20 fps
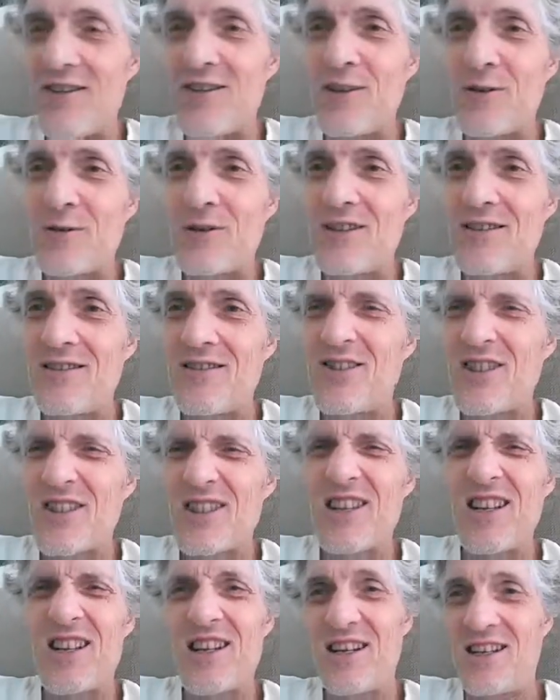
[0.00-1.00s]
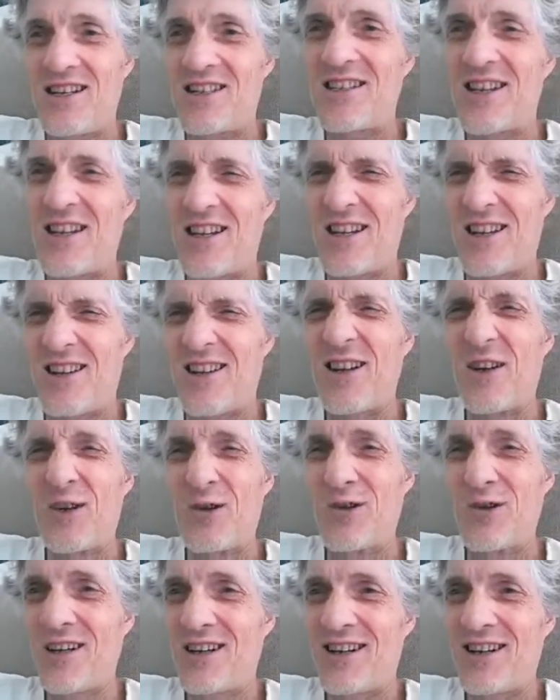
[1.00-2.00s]
what, just in case I get
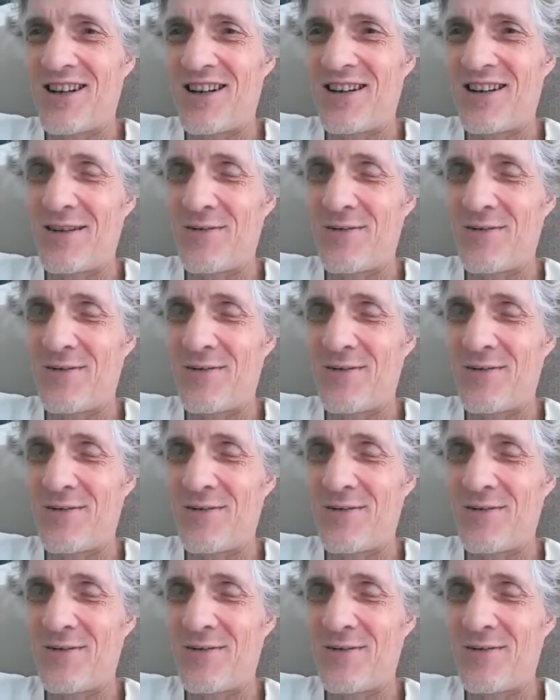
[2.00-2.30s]
hungry,